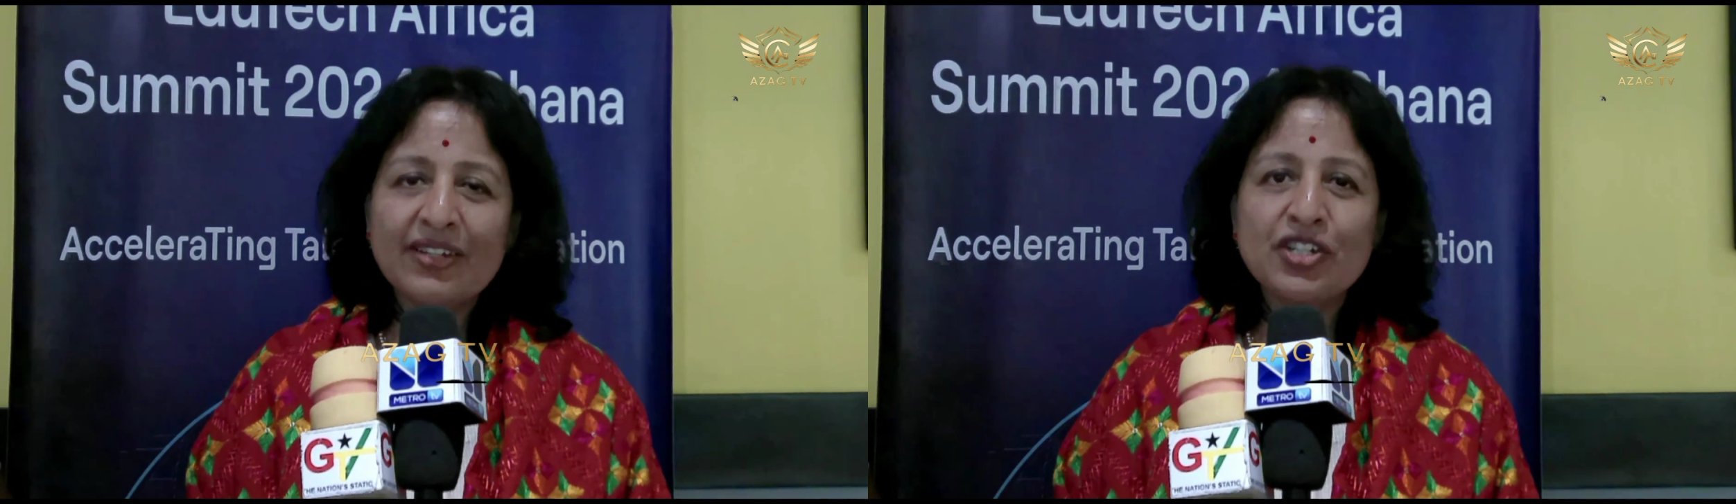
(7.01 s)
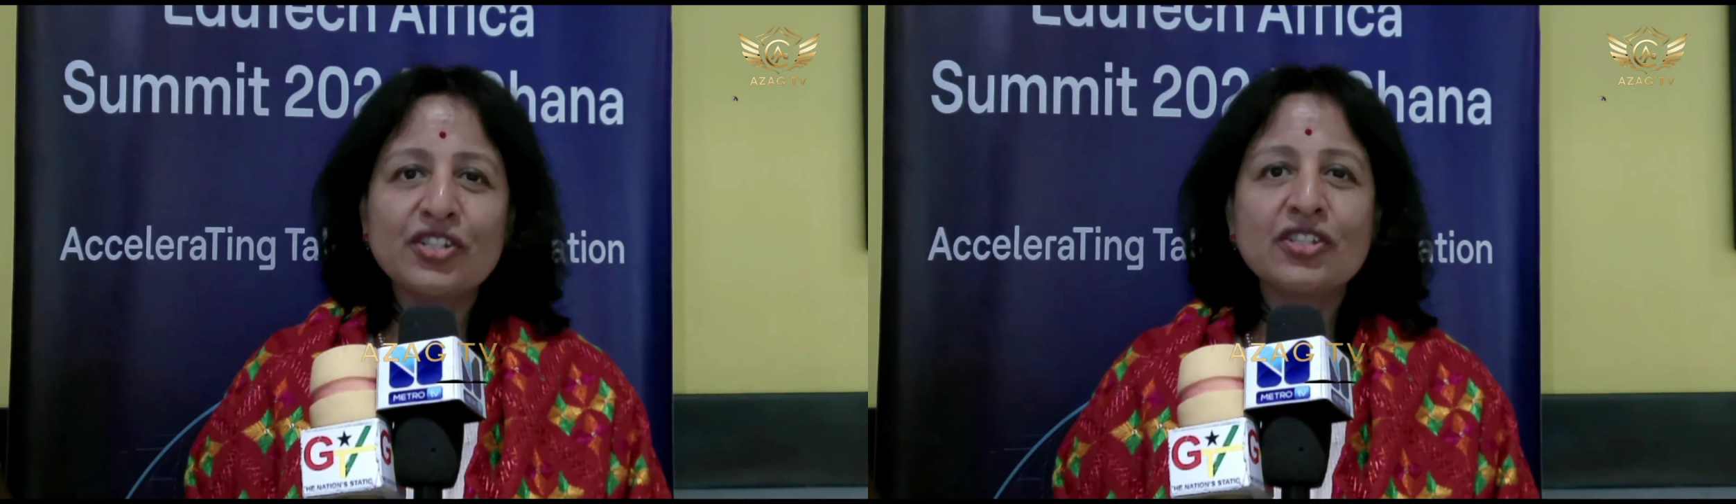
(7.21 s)

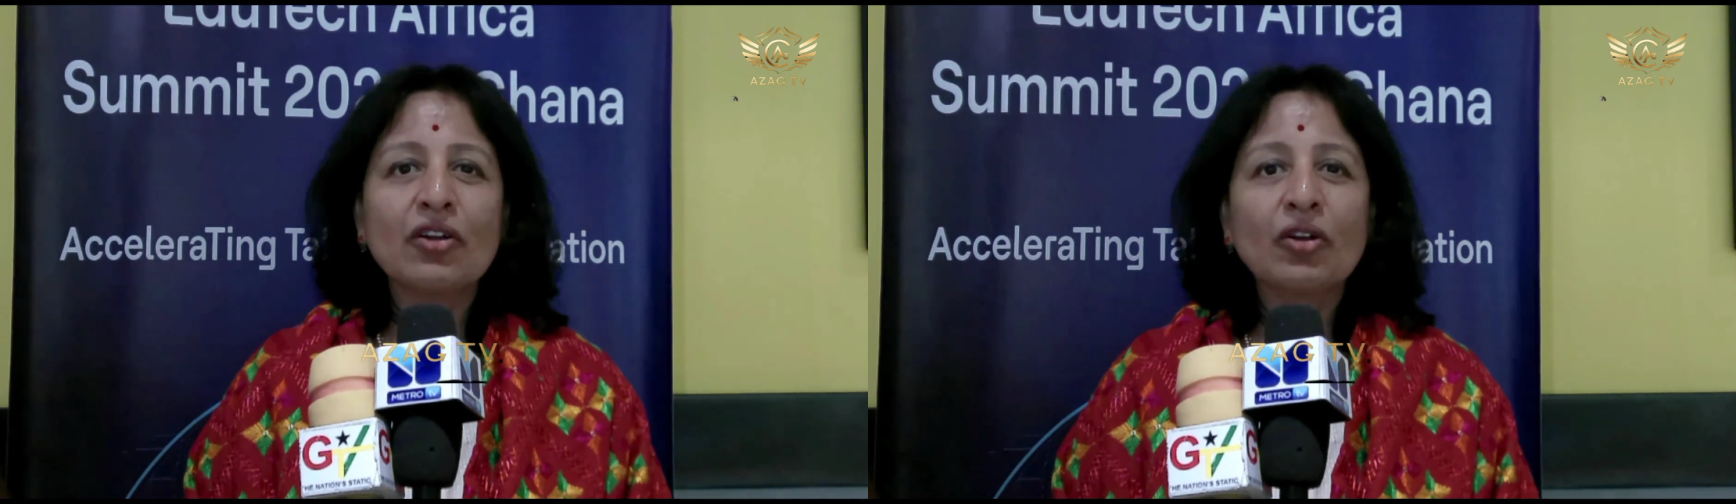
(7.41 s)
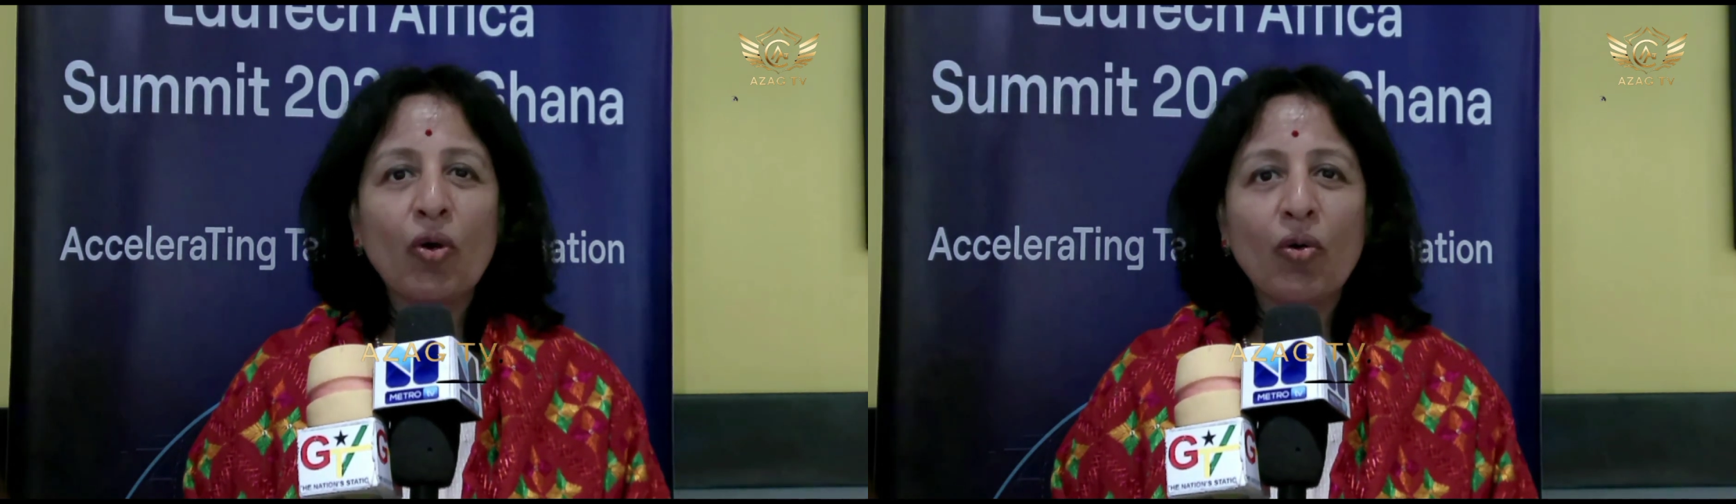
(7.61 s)
which is
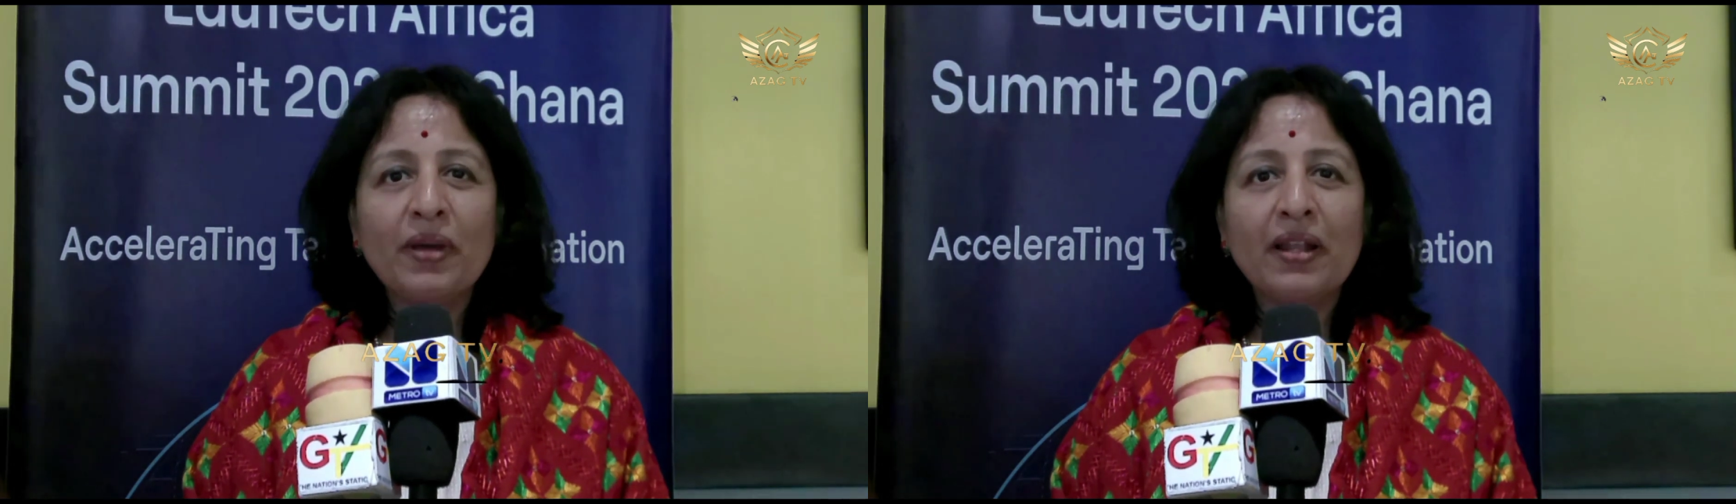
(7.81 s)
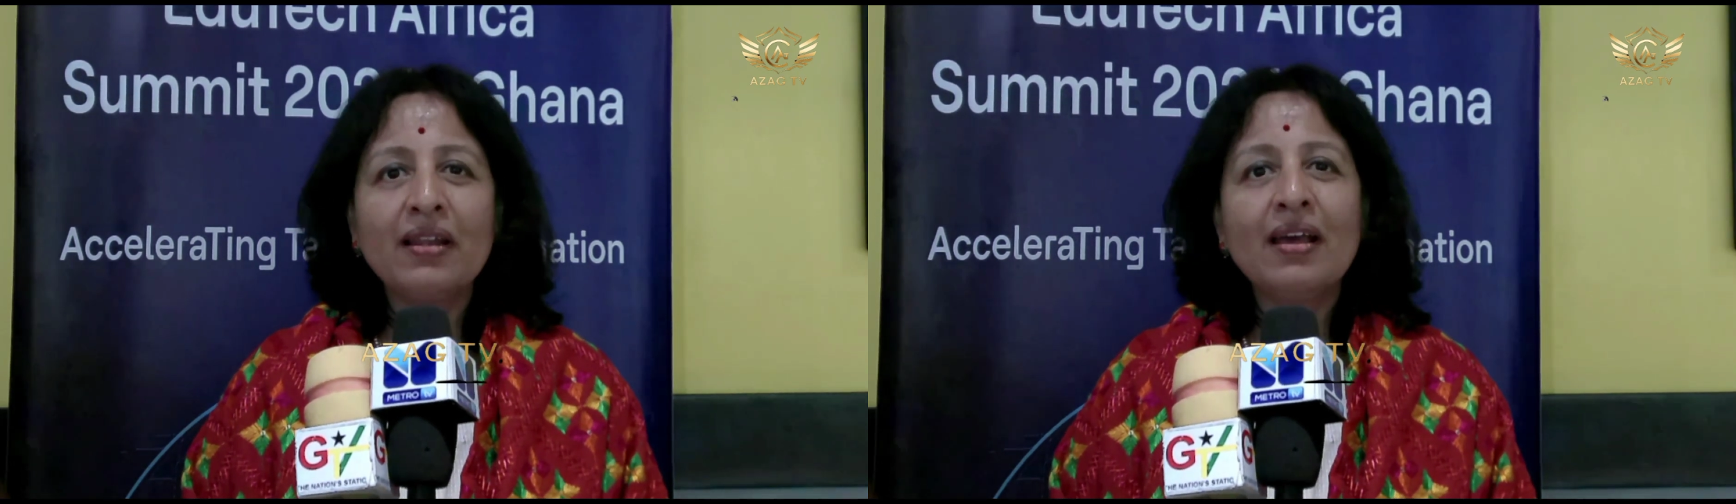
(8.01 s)
a
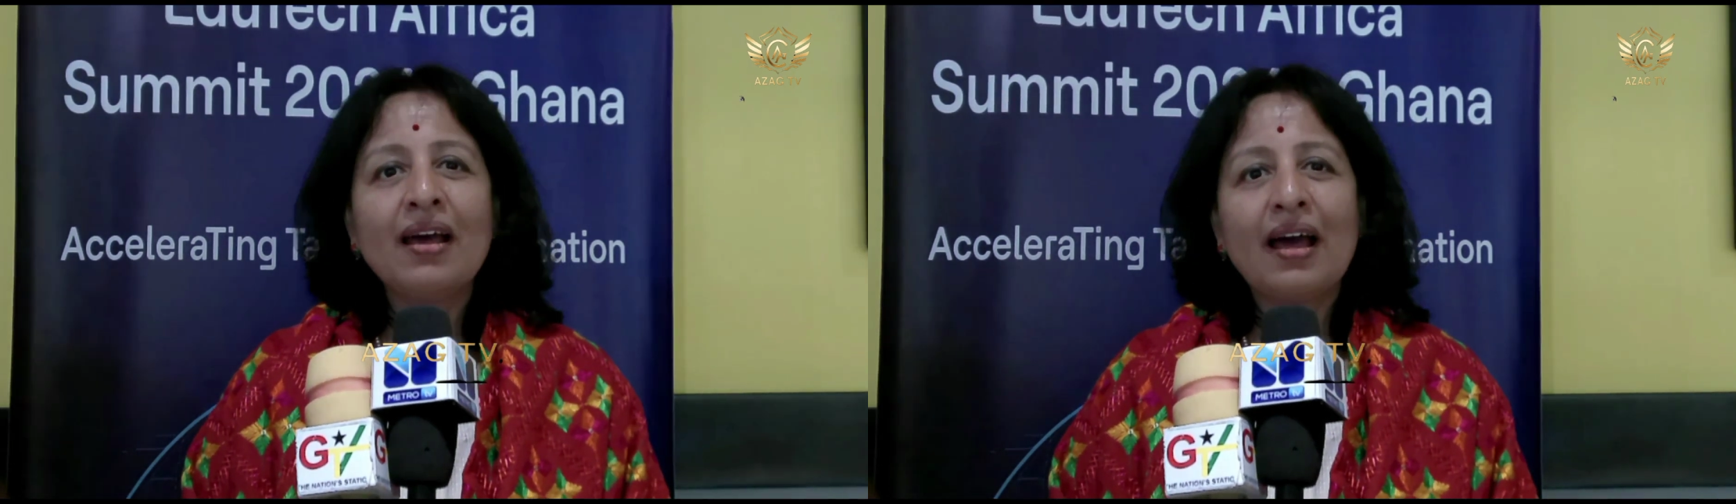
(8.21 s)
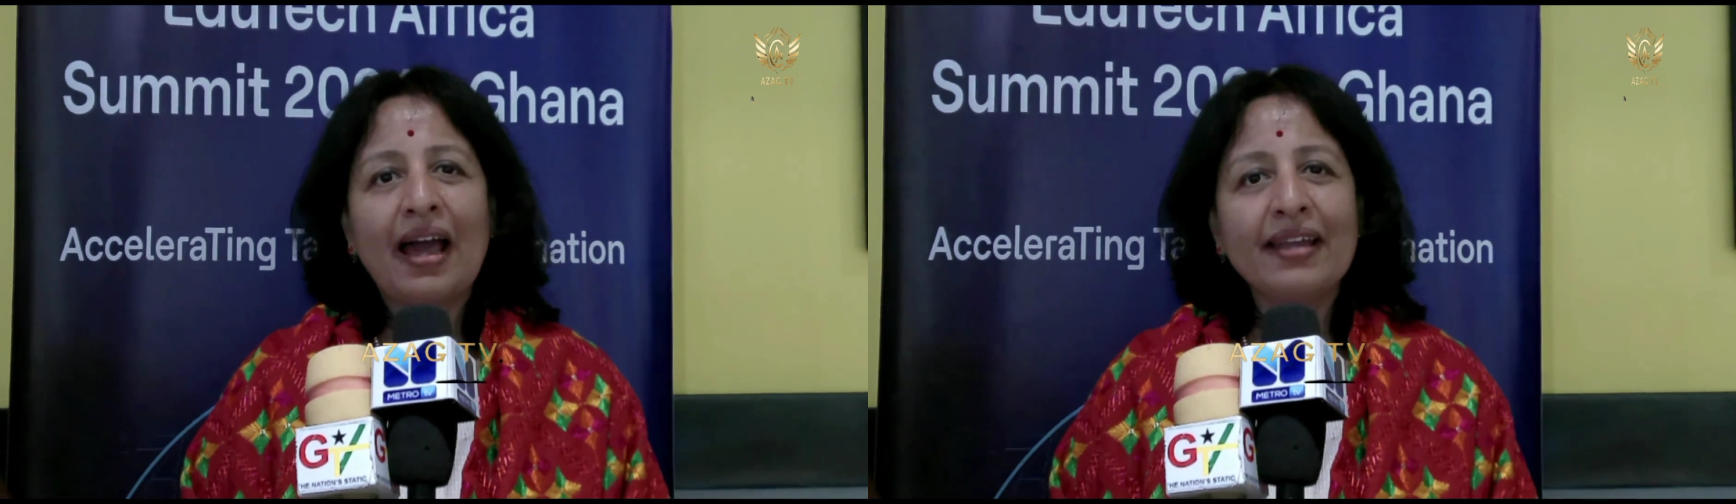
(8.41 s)
global
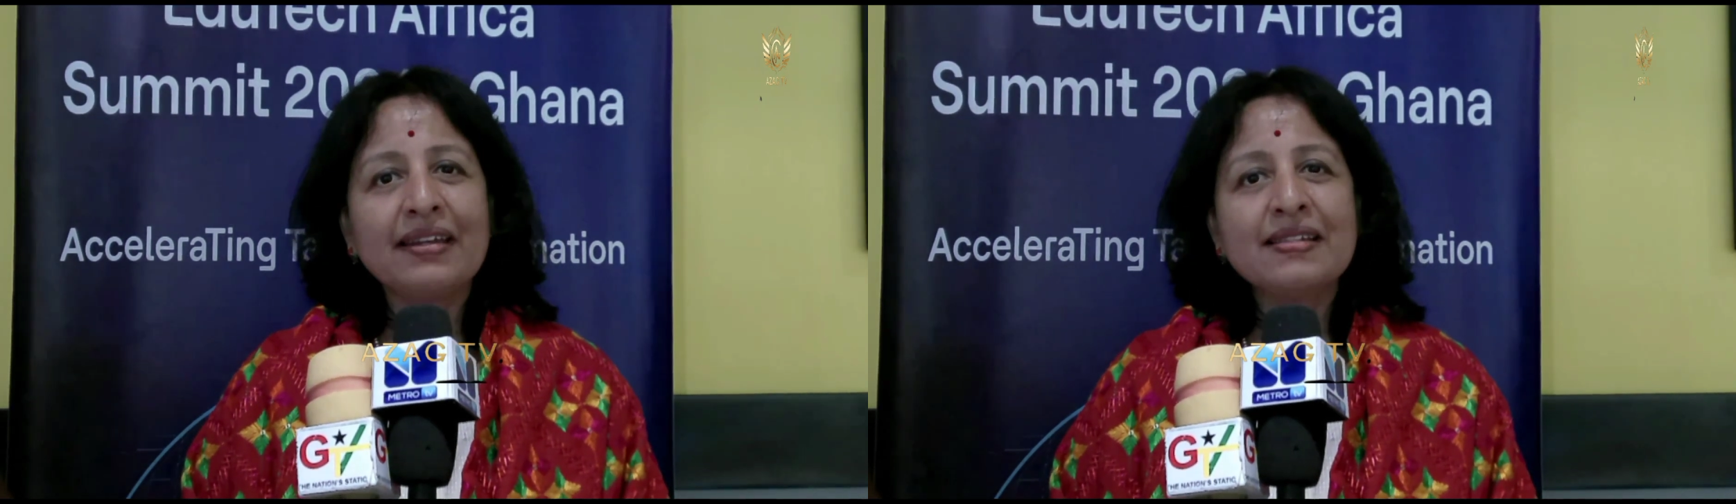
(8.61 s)
IT